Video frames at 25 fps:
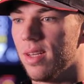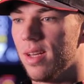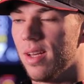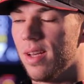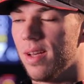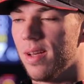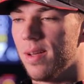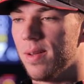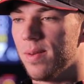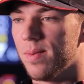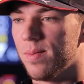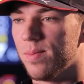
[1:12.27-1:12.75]

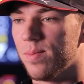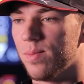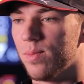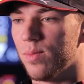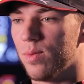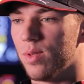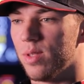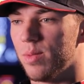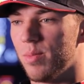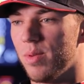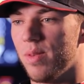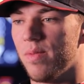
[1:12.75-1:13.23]

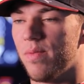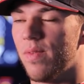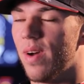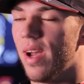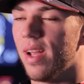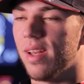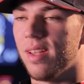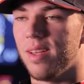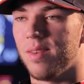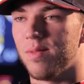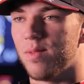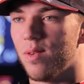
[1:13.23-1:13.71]
Was been
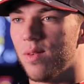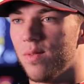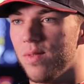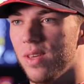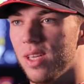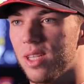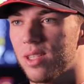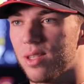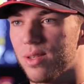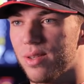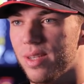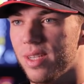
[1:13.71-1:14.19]
fighting for
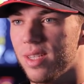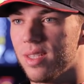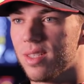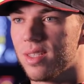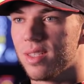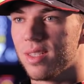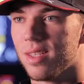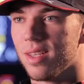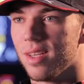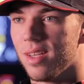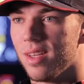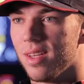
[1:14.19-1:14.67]

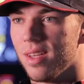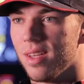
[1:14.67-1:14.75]
victories